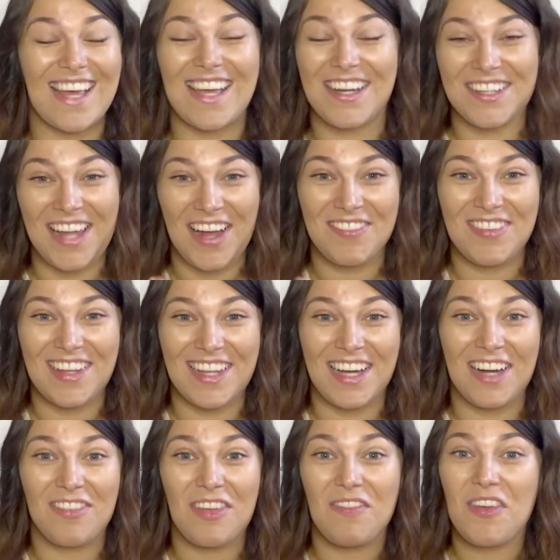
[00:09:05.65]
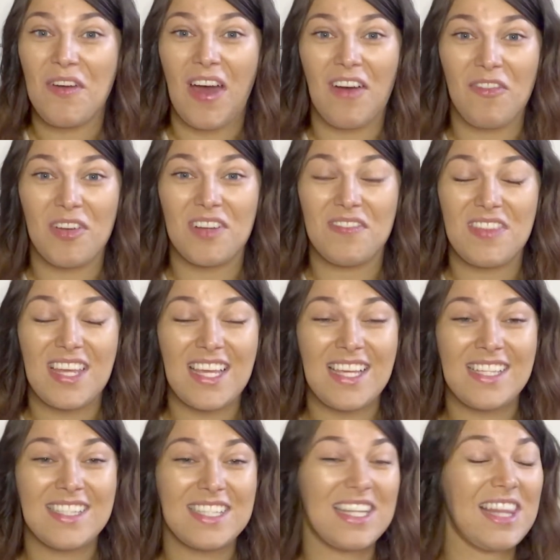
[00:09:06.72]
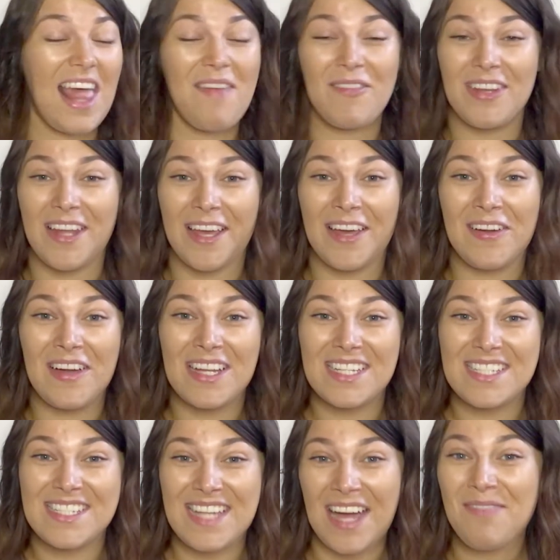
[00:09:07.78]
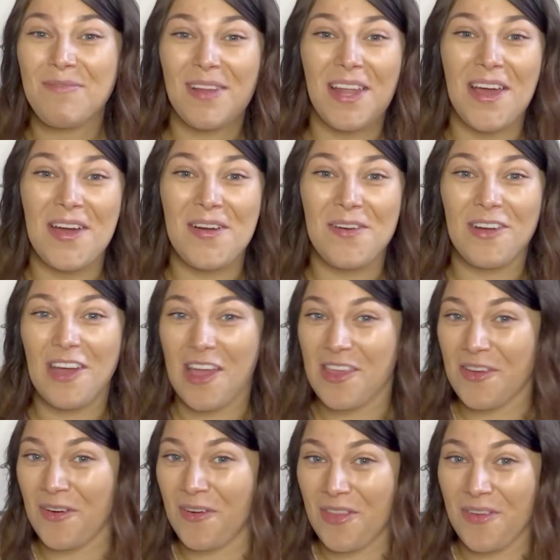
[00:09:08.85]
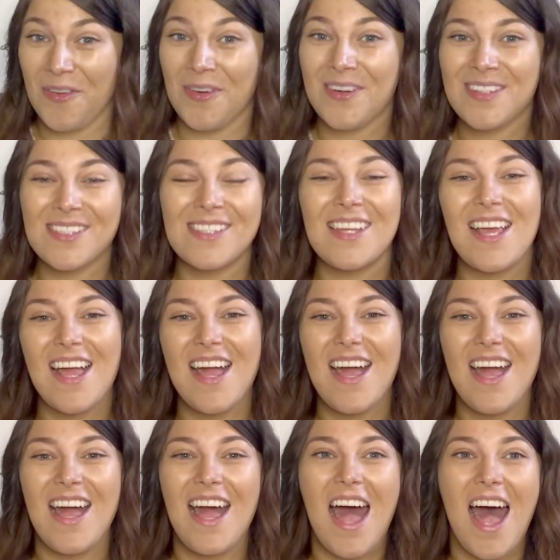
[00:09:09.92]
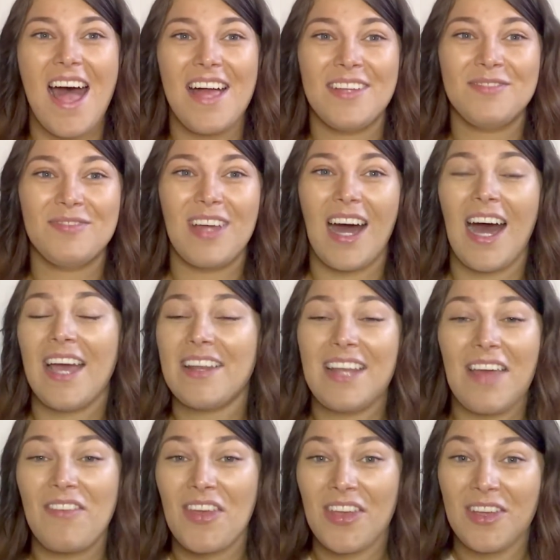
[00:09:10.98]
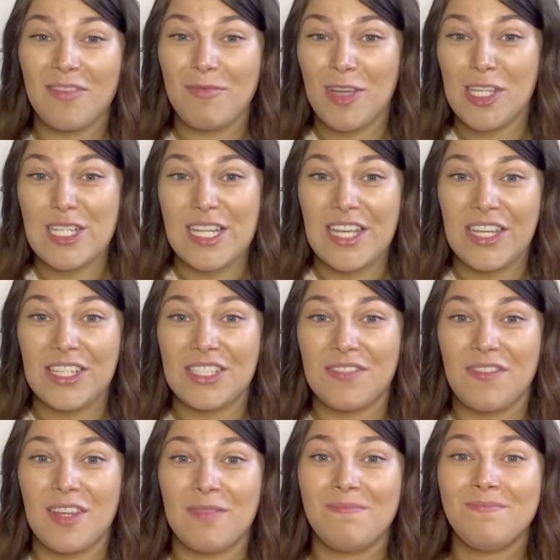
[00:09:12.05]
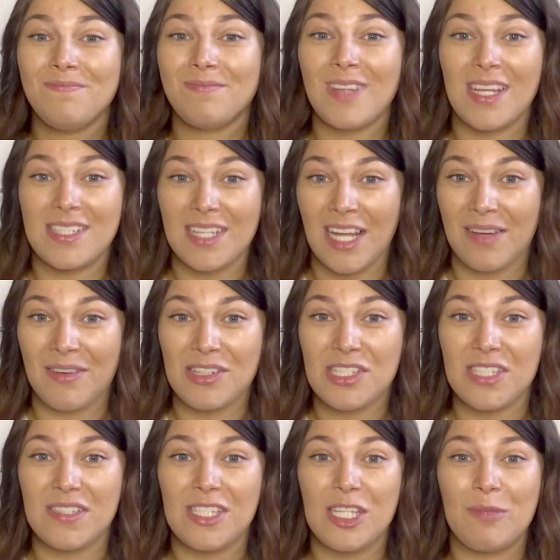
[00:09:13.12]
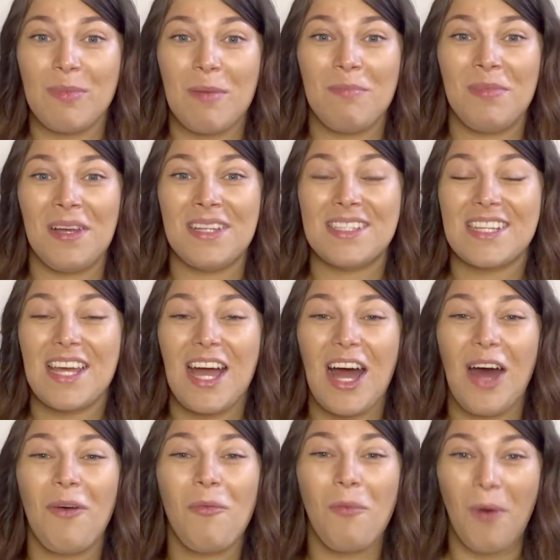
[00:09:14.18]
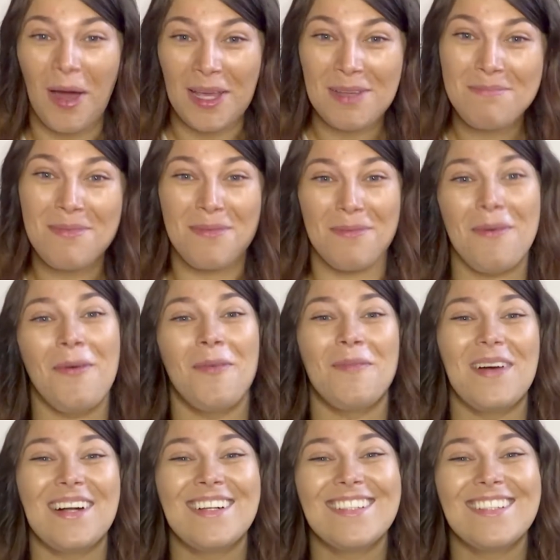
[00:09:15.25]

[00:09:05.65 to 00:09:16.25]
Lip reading: I can't help but laugh. If you have one of these, let me know down below your thoughts. I'd never personally heard of them until I watched YouTube, but a wipe warmer.